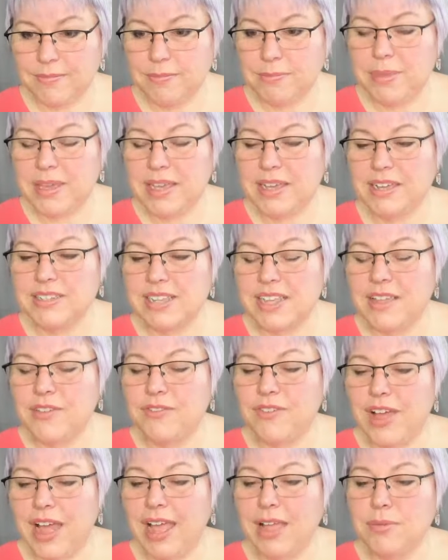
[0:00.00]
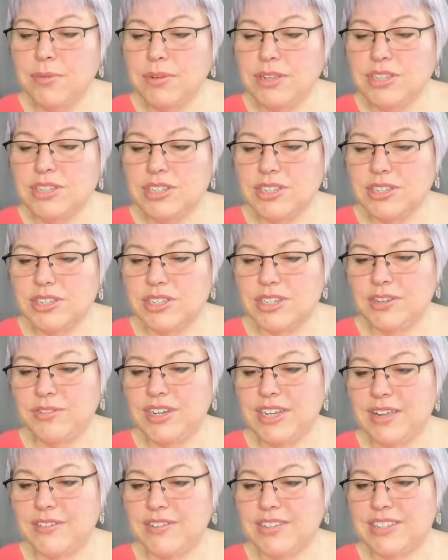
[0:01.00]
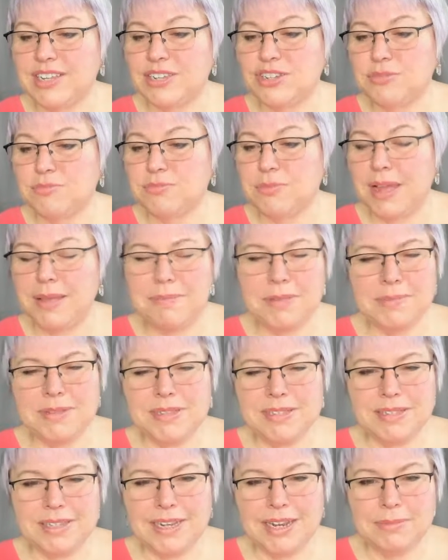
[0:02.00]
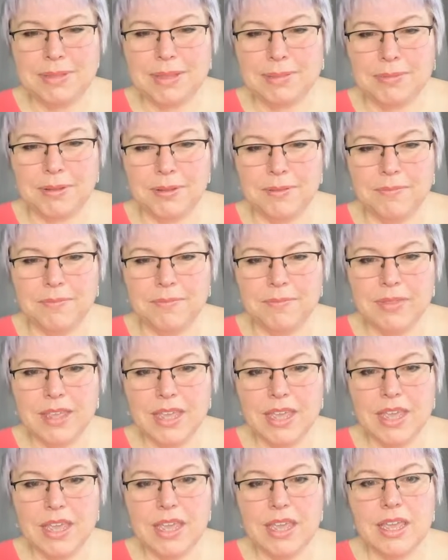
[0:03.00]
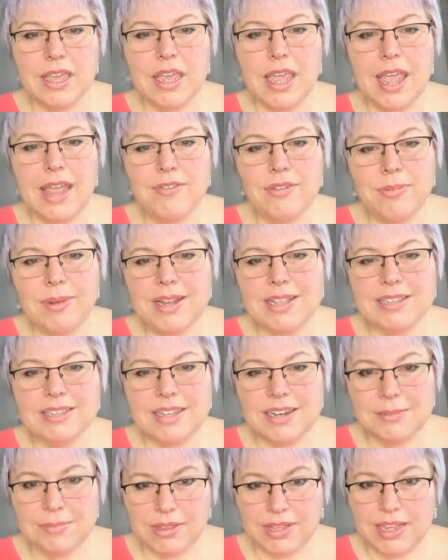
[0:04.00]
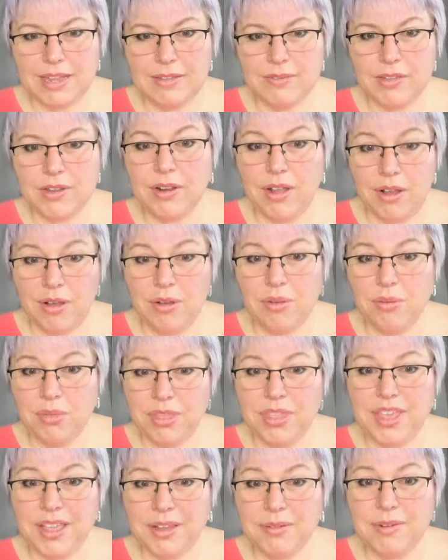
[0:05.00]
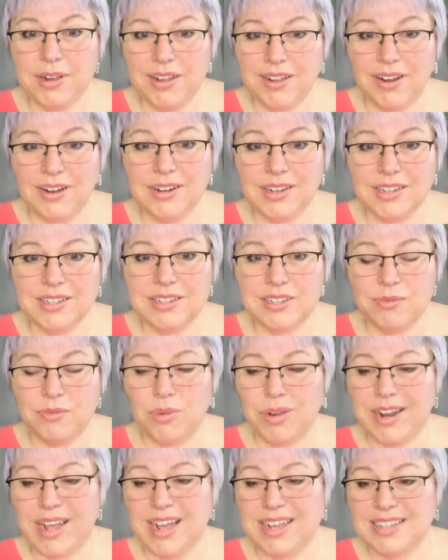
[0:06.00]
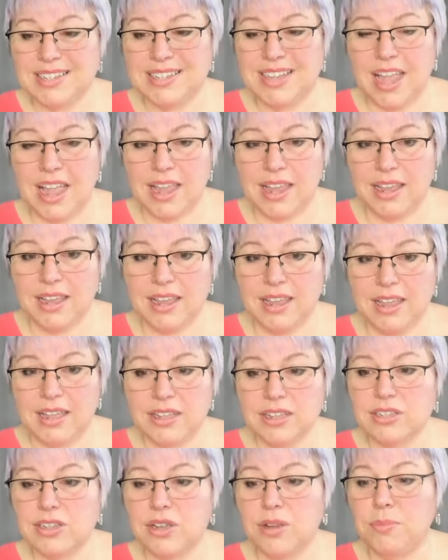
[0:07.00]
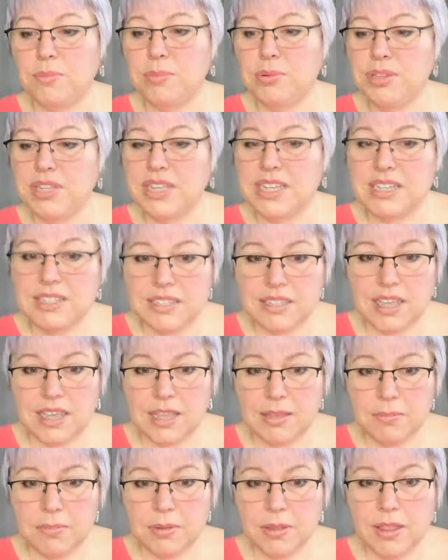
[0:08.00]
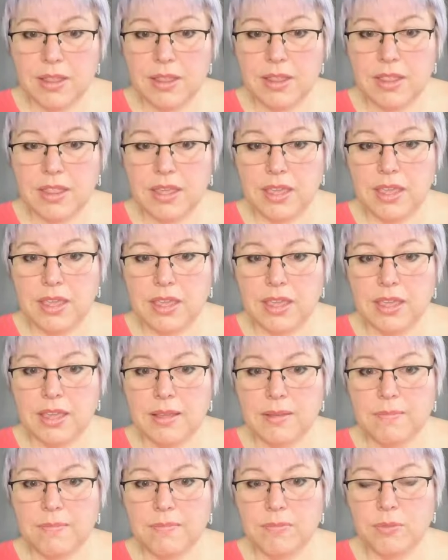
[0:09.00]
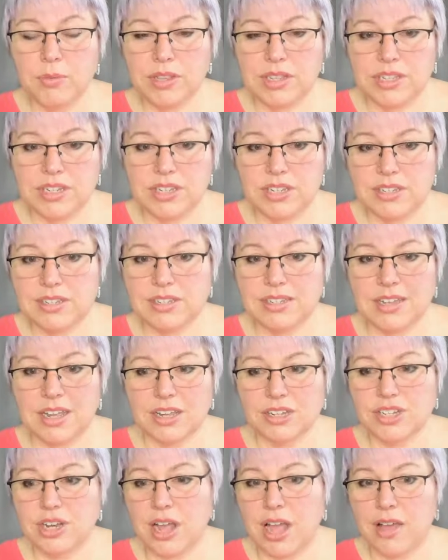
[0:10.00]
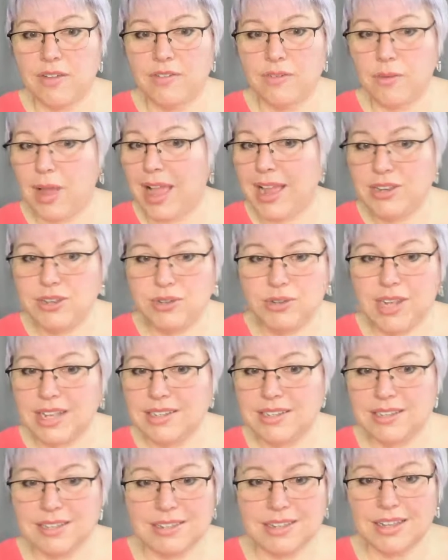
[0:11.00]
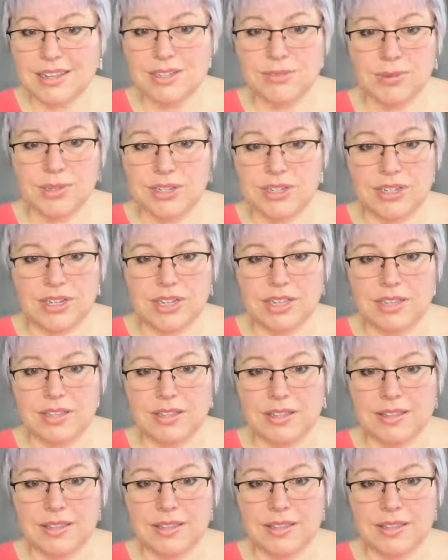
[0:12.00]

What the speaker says: Because if Jeffrey Davis says you might be misleading people, everybody's going to believe their own thing regardless of what I say. So please keep the religious discussion off. I do not discuss religion.